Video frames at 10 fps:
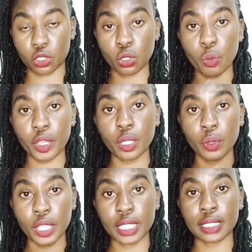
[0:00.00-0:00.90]
So when
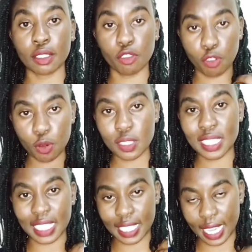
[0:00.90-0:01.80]
you eat foods
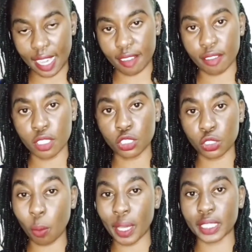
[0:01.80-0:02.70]
that have
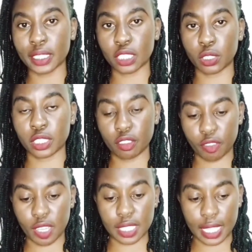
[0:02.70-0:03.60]
so much saturated
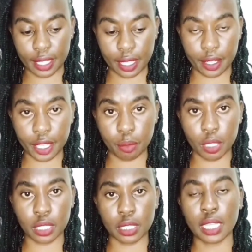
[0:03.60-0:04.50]
fats like the red
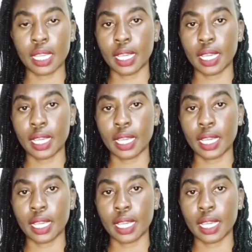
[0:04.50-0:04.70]
meat,